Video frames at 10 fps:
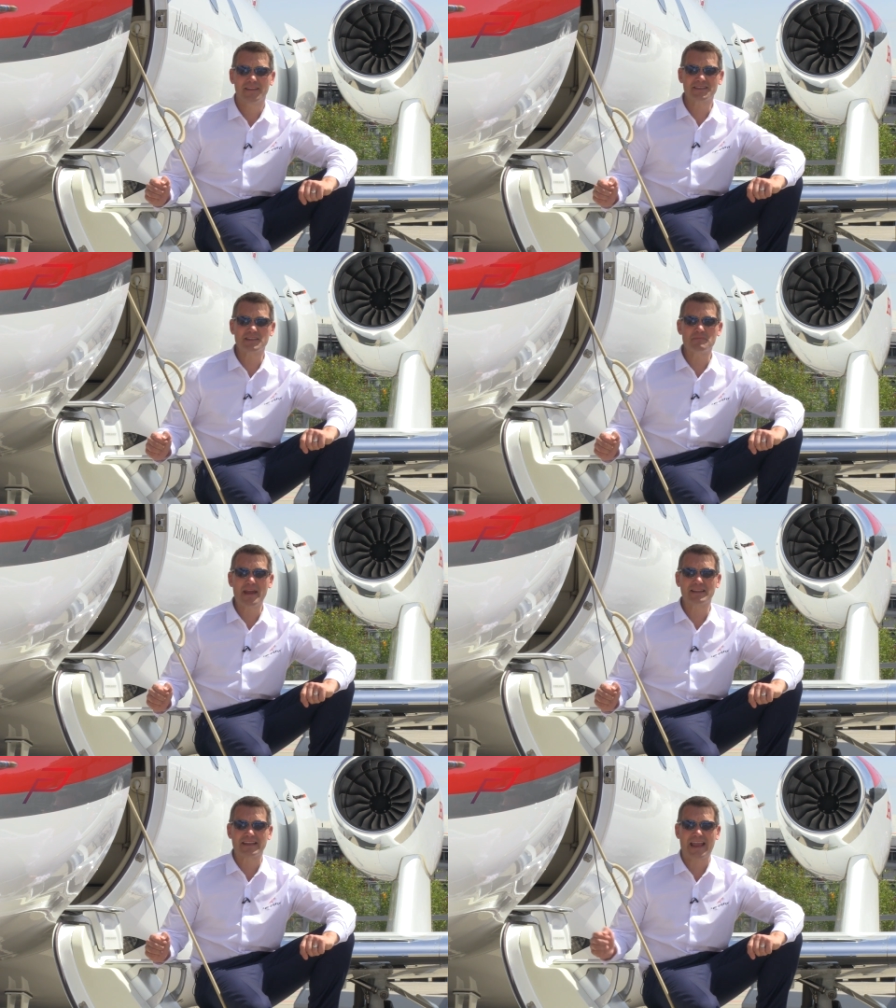This has
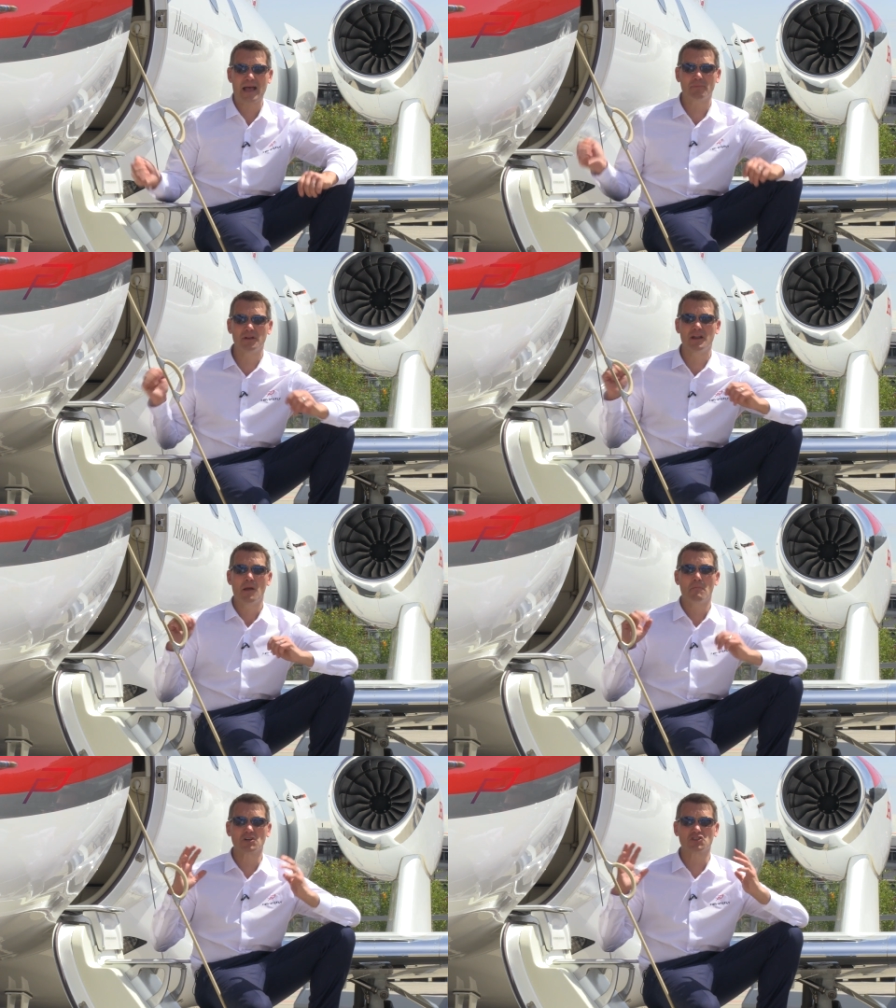made the cabin
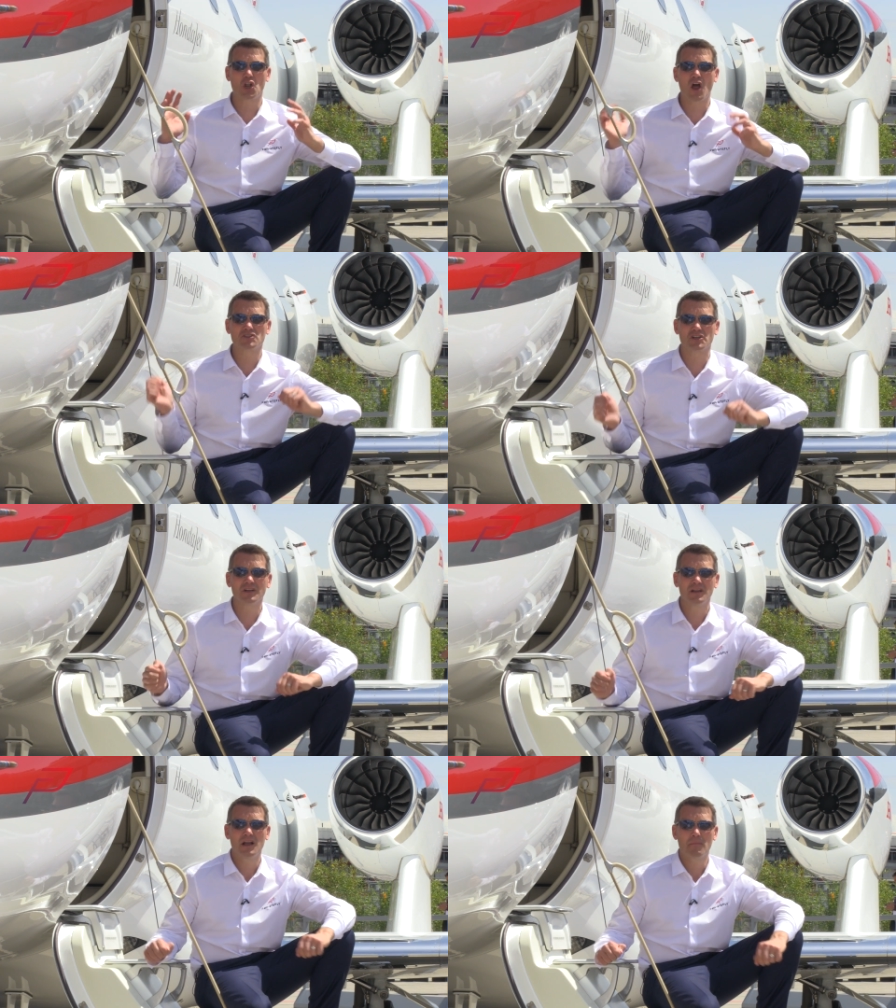much
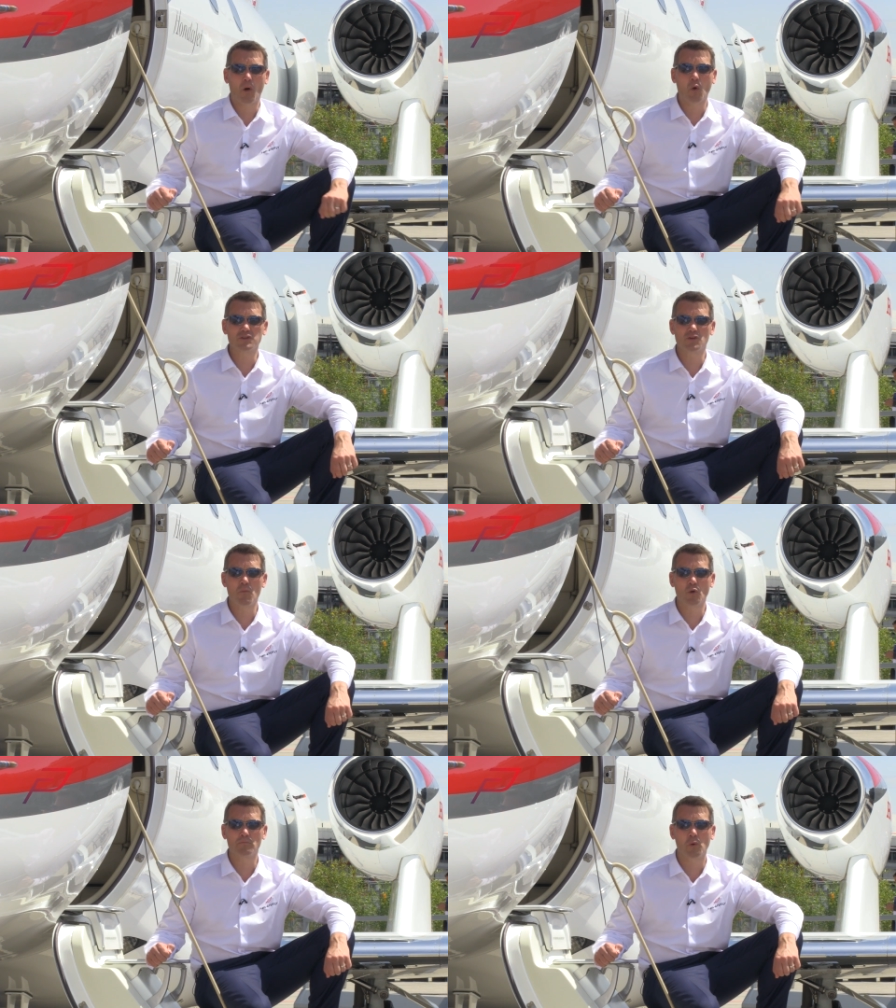larger, but also
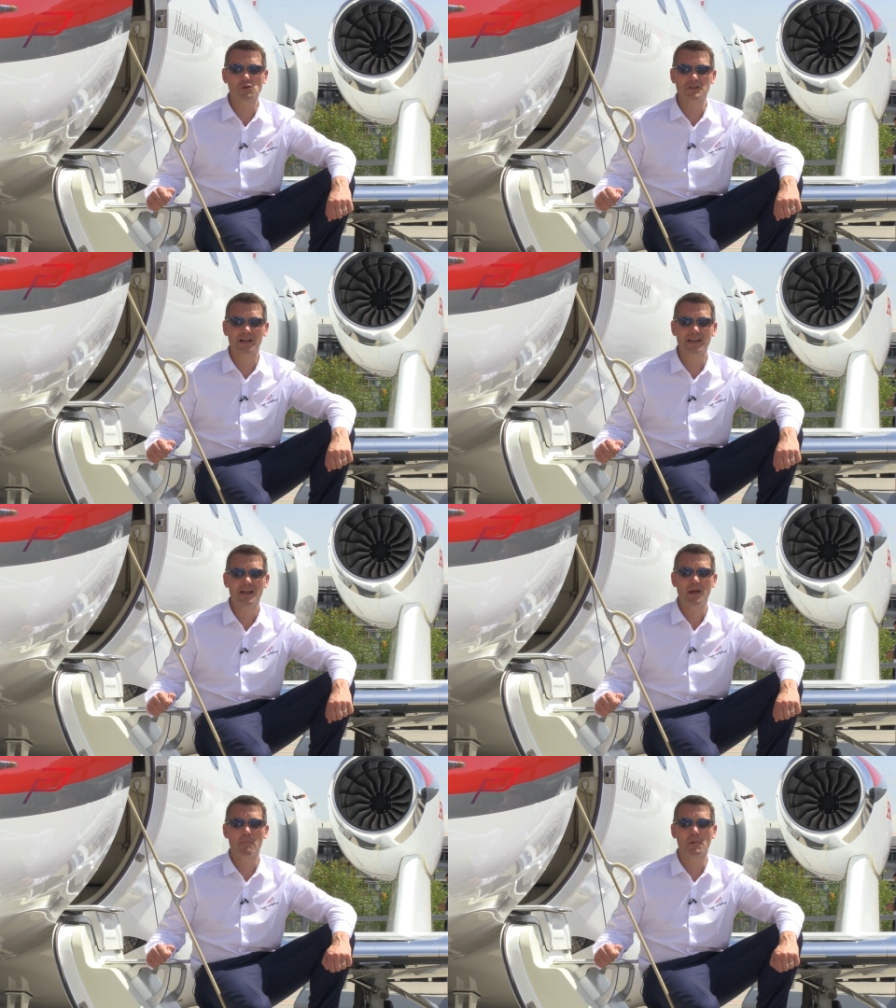more importantly,
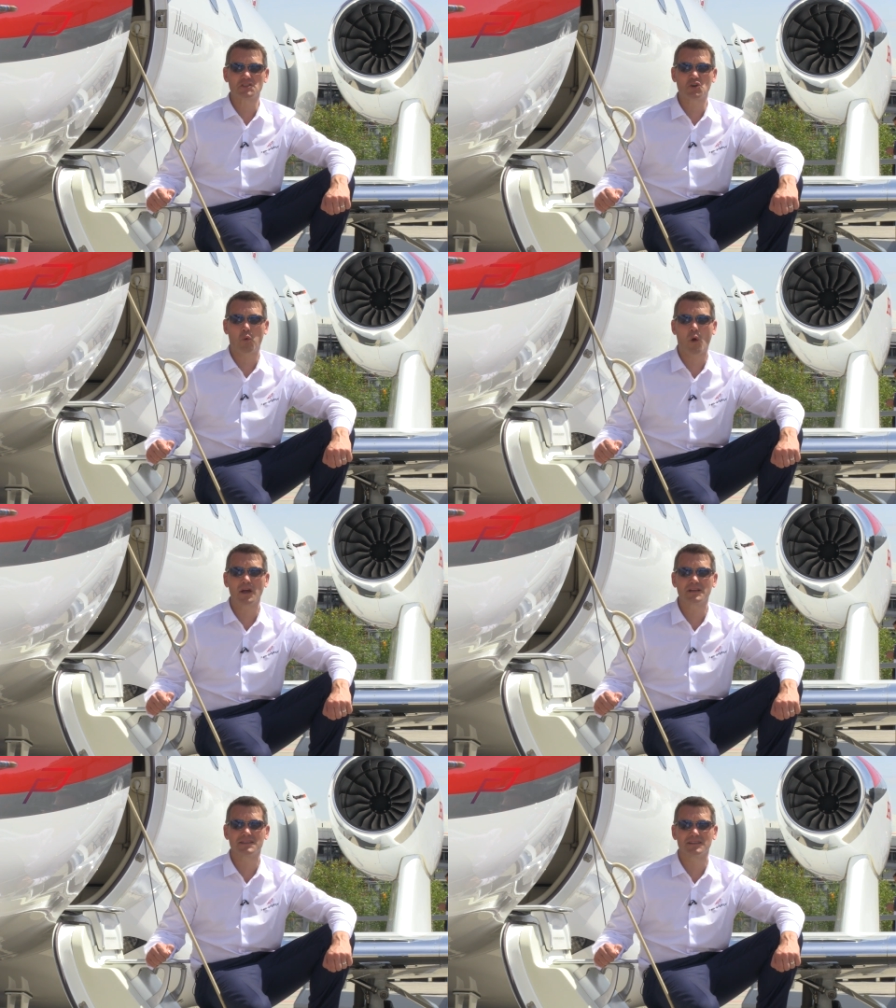much
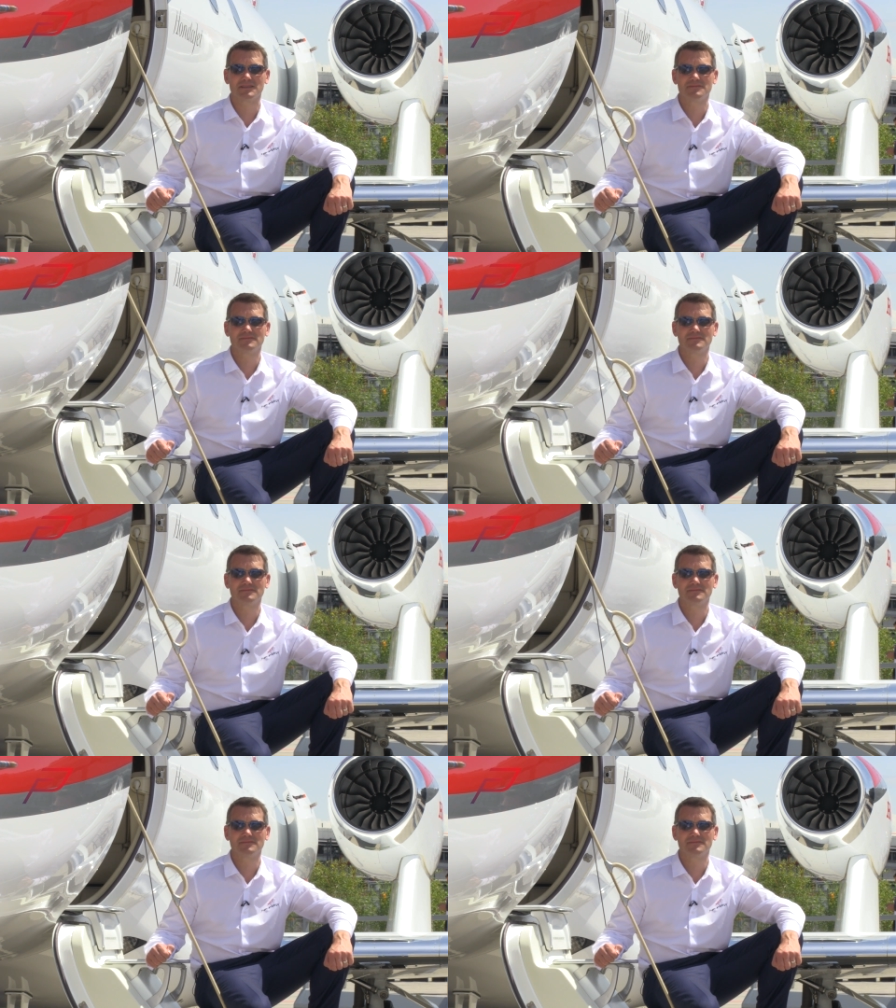quieter.